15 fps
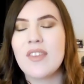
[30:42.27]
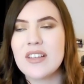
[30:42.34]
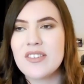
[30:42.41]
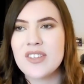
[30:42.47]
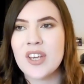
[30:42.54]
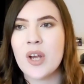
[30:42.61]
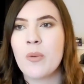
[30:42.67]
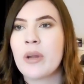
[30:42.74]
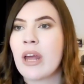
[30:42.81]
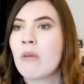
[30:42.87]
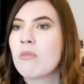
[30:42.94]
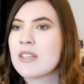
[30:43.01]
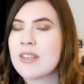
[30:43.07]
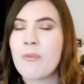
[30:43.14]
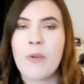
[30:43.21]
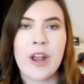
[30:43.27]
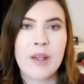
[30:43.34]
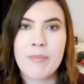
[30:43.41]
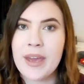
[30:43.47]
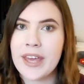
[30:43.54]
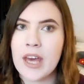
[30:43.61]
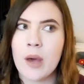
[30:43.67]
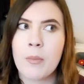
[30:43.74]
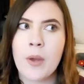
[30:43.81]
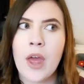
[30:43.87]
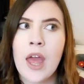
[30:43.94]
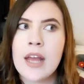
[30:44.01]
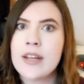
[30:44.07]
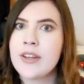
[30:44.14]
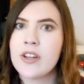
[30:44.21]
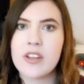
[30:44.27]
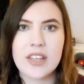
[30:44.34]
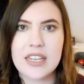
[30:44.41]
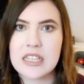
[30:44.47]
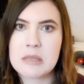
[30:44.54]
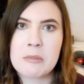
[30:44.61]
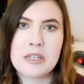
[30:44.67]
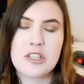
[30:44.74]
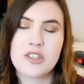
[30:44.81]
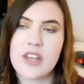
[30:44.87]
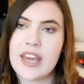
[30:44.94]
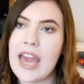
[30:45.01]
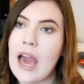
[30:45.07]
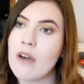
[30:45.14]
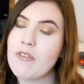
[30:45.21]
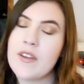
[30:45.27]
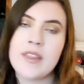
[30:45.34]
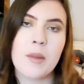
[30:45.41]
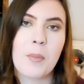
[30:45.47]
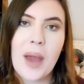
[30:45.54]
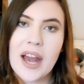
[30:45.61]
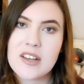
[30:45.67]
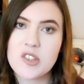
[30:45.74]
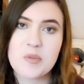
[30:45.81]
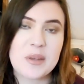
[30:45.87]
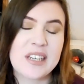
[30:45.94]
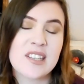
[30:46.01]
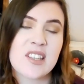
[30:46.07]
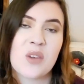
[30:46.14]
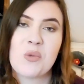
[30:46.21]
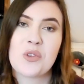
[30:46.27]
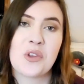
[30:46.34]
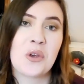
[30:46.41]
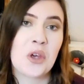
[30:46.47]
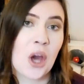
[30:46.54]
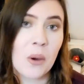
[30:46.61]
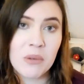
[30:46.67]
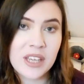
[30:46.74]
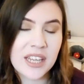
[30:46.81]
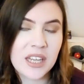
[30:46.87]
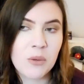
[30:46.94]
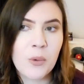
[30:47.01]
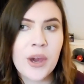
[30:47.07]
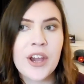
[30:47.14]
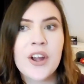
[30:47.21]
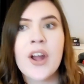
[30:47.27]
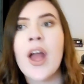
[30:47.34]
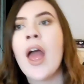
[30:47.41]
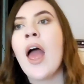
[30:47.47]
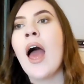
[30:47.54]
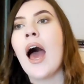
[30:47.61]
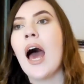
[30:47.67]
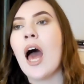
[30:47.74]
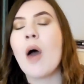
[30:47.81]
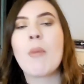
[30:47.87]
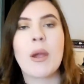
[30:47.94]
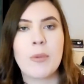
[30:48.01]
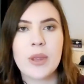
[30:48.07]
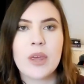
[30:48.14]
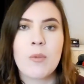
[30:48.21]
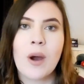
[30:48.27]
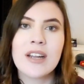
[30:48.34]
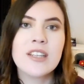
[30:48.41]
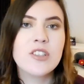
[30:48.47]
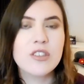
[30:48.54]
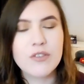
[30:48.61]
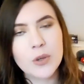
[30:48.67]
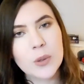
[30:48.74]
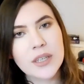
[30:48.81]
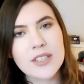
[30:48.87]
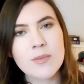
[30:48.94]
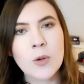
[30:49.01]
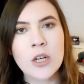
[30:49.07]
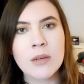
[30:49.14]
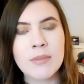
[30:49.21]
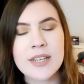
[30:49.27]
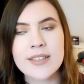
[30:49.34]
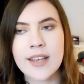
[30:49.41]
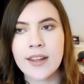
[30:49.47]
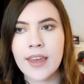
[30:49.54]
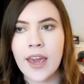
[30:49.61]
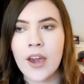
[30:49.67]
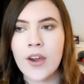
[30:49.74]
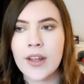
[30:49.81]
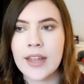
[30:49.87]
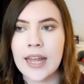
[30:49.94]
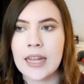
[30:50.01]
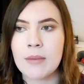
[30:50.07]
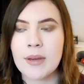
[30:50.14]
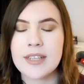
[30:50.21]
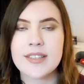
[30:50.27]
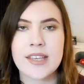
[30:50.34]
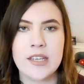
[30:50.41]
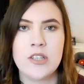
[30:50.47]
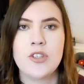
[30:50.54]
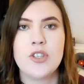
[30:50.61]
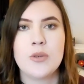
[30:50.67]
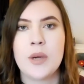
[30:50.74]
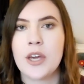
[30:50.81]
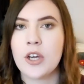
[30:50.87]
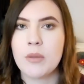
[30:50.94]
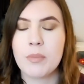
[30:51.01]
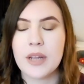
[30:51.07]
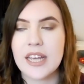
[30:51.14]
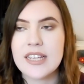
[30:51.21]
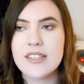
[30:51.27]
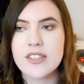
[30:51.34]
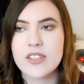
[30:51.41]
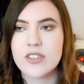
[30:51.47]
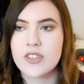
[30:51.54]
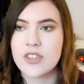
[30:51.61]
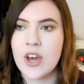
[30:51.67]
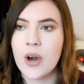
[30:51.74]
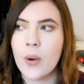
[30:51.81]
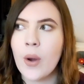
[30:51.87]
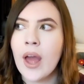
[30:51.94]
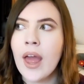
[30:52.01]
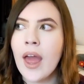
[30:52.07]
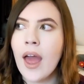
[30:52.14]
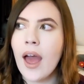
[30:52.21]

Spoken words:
this year when I wasn't wearing makeup nearly as much as I have in the past because I wasn't going anywhere, I really wanted to focus more on my skincare and getting my skin to a good place. So